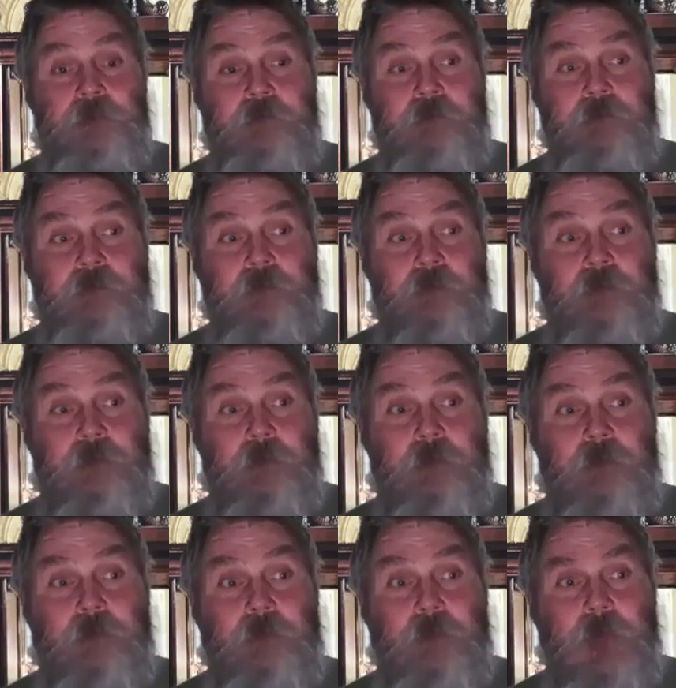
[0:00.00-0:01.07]
Um,
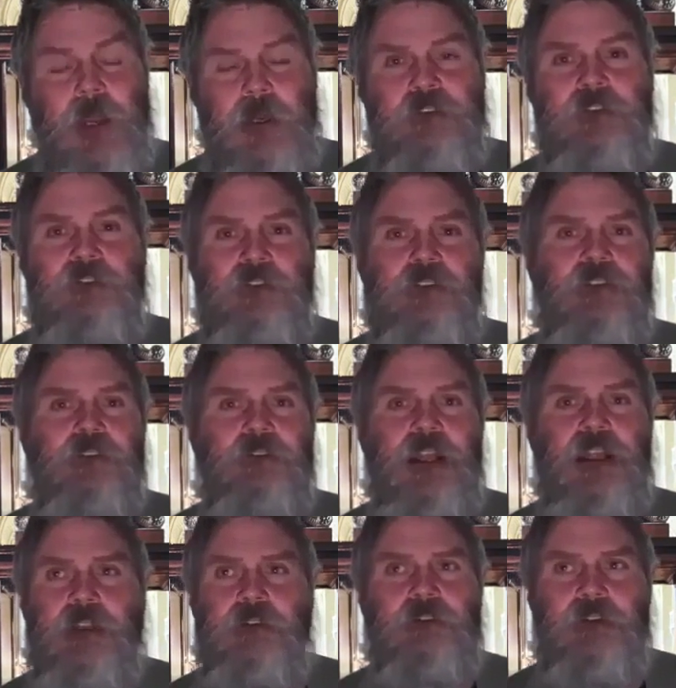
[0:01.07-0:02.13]

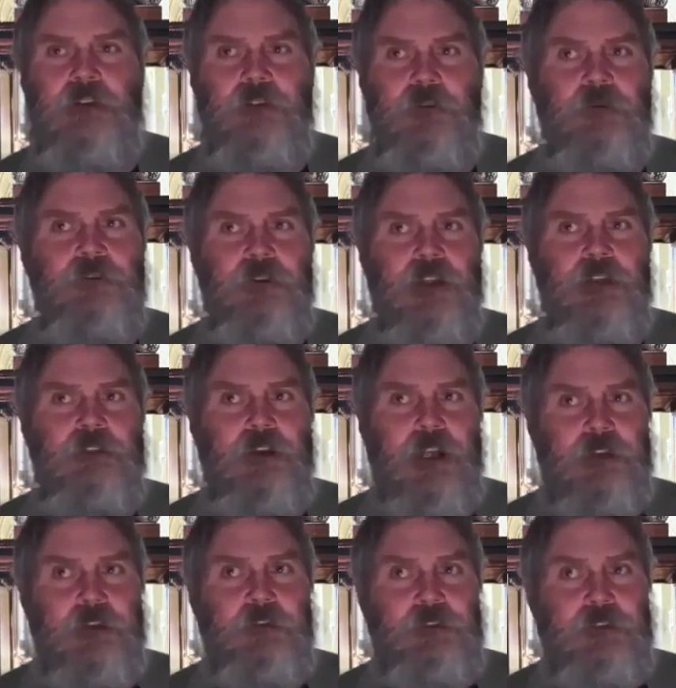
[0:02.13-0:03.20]
I said, you know, God, of
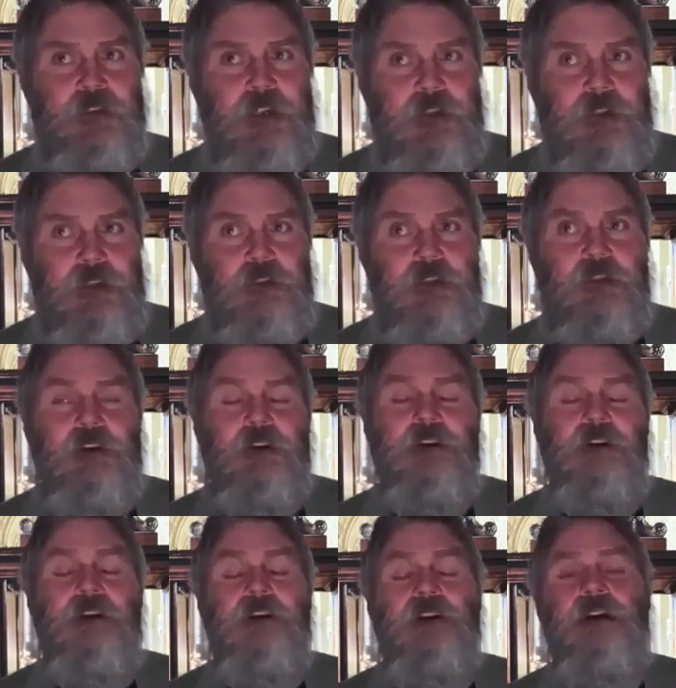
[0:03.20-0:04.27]
course, I, I know you're
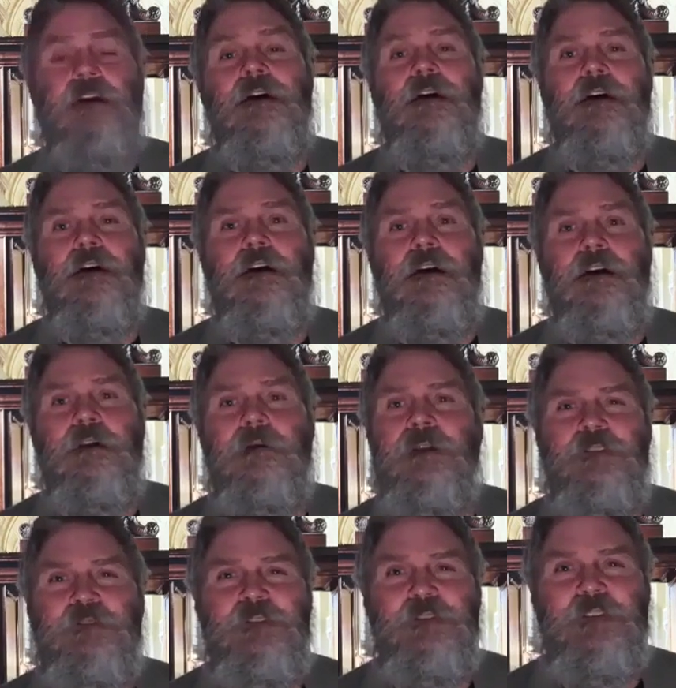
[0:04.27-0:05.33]
God.
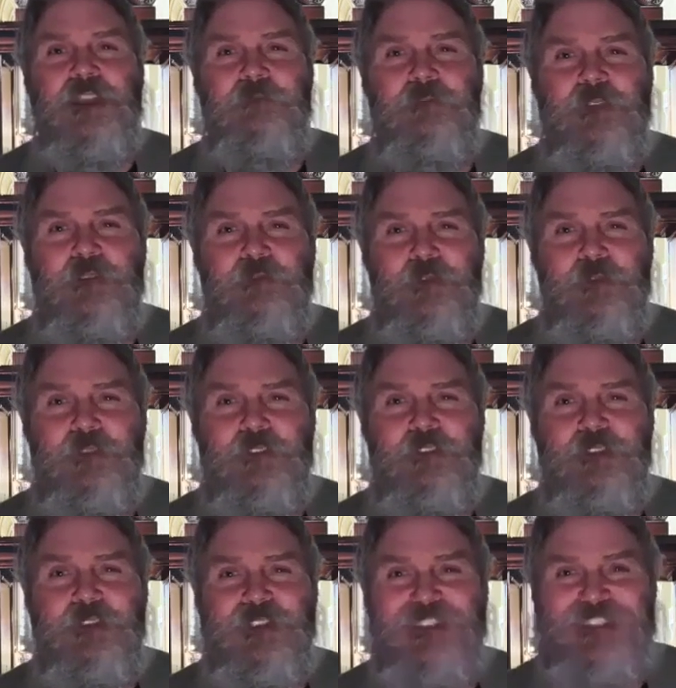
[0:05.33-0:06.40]
I still
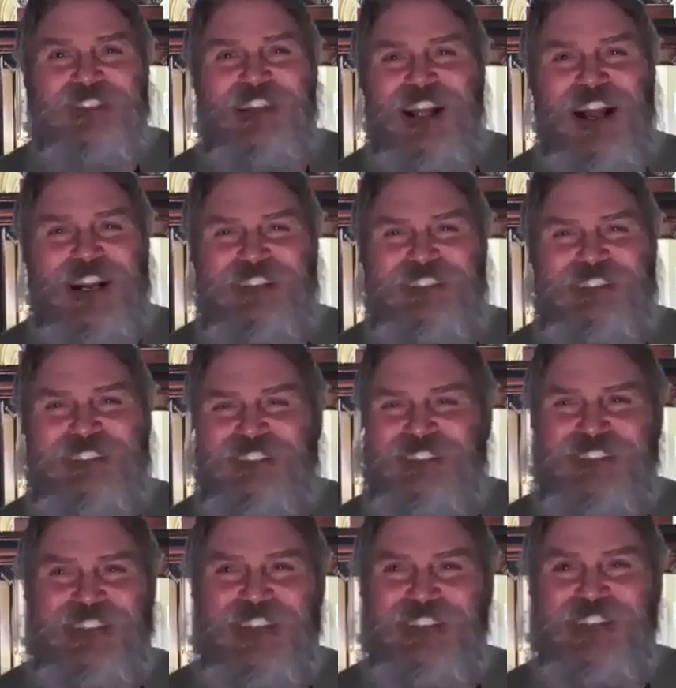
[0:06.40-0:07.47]
can't believe you
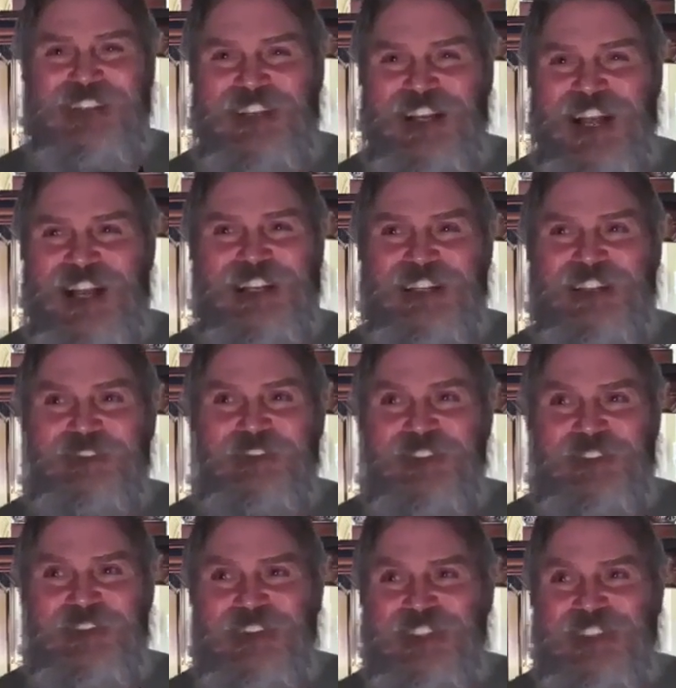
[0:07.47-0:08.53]
exist. I just can't.
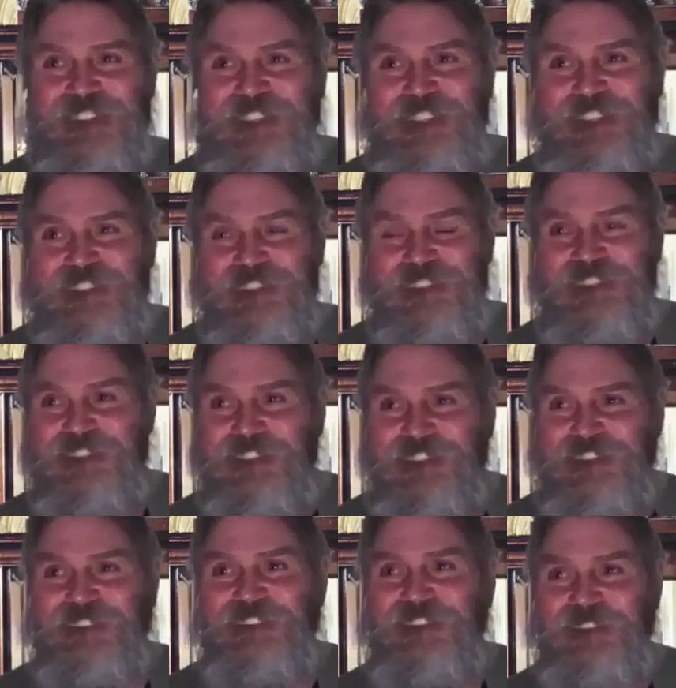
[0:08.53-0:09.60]
I can't believe you
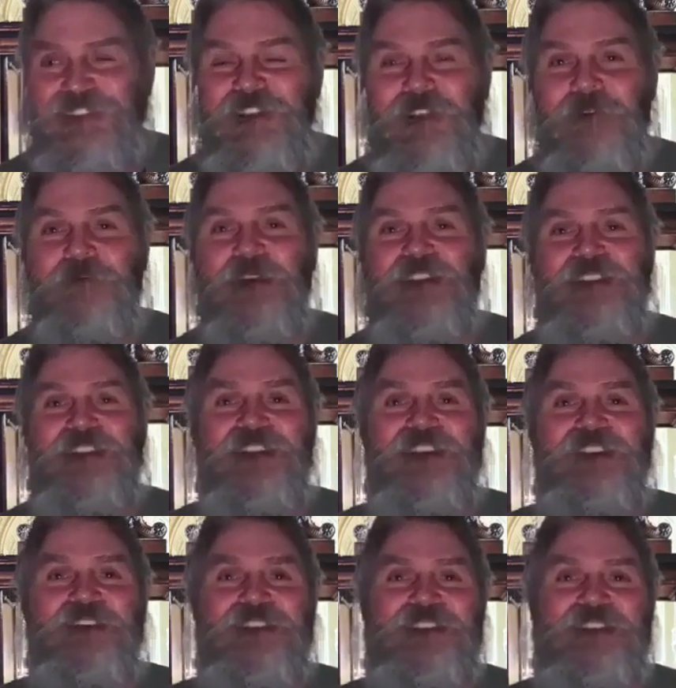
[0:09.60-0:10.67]
exist. And just,
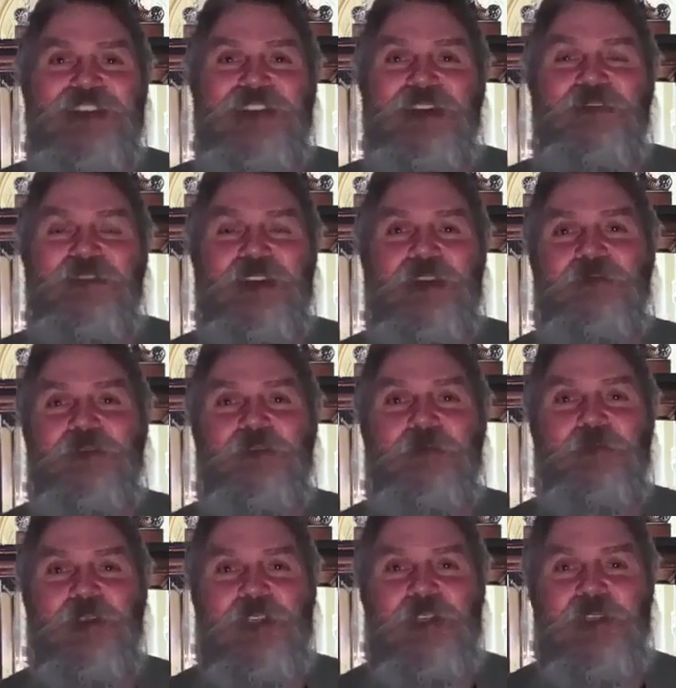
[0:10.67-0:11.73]
but you know what? That
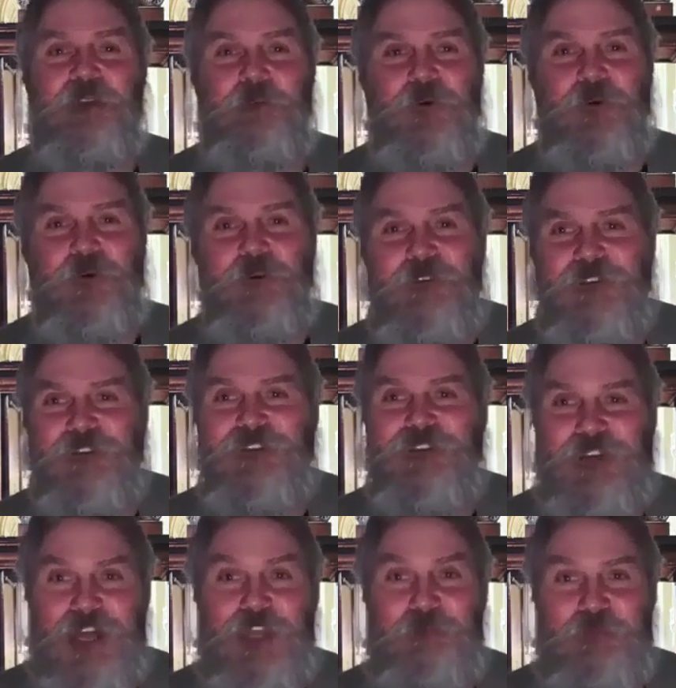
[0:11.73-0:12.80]
never comes to me
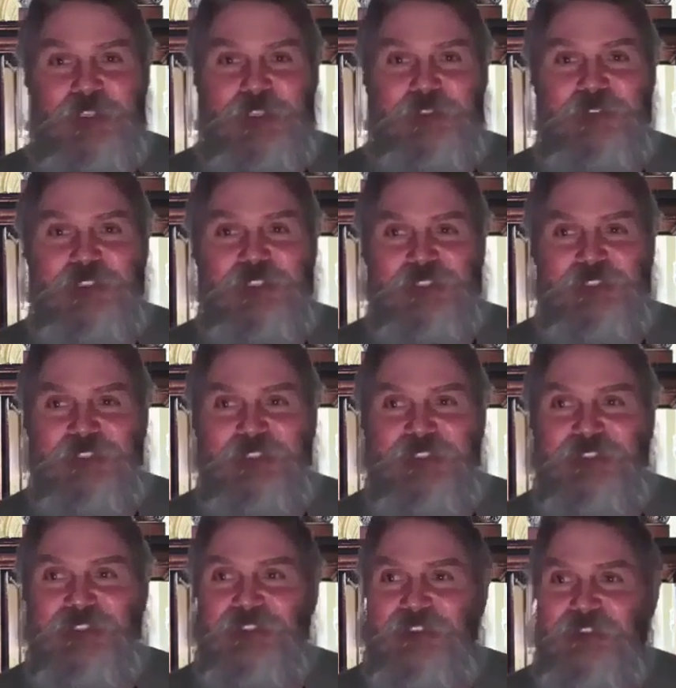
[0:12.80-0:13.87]
anymore. I
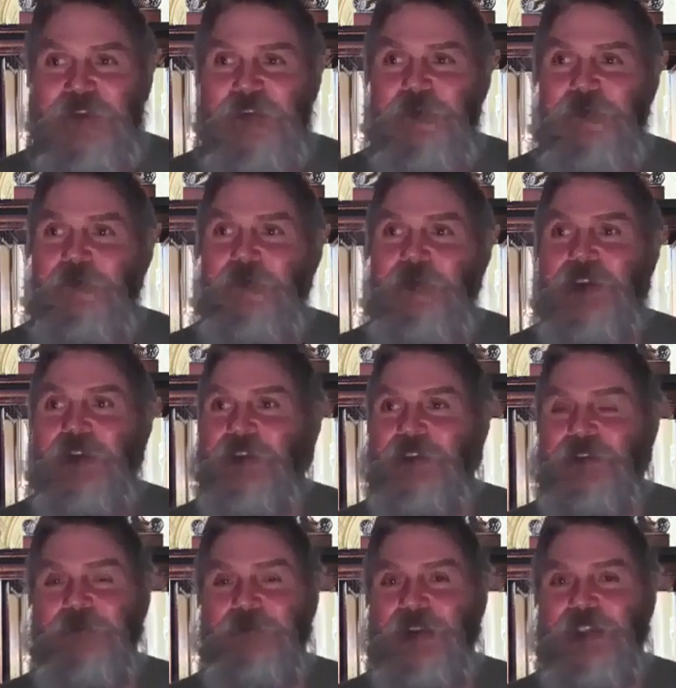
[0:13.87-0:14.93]
believe he exists.
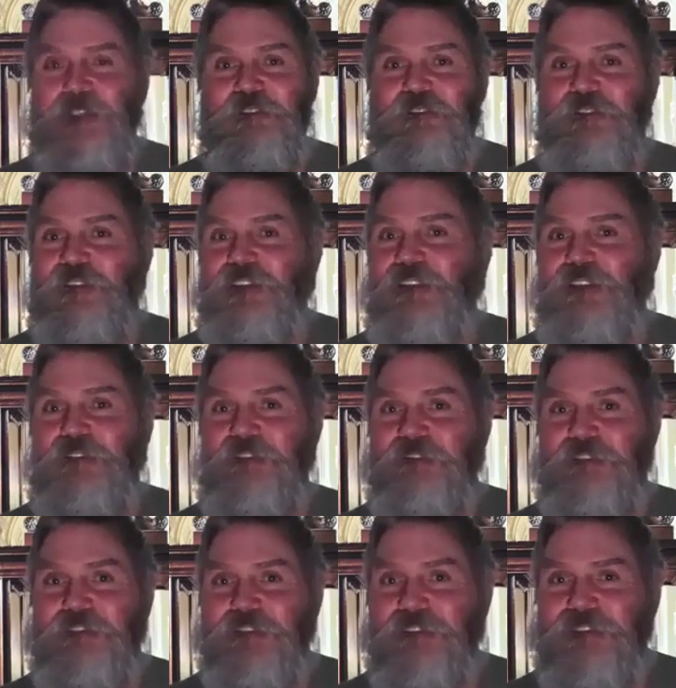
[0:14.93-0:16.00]
It's, but
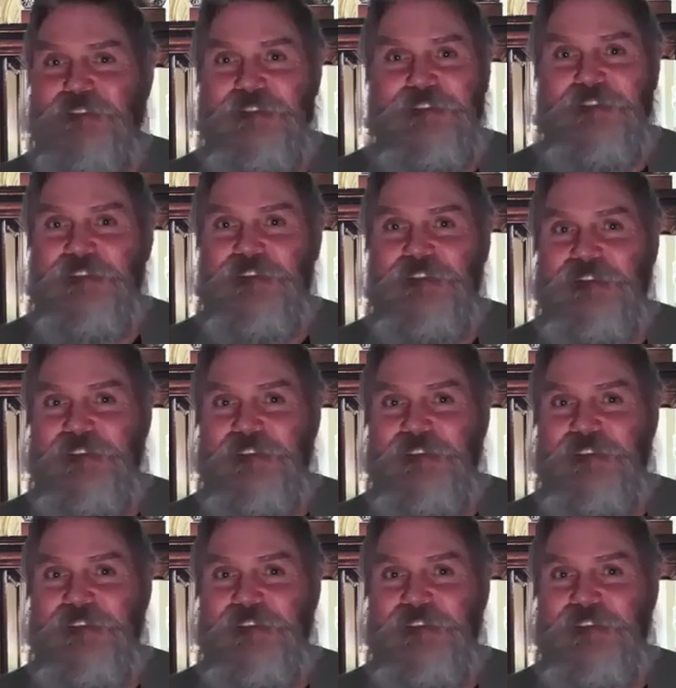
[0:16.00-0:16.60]
it's still,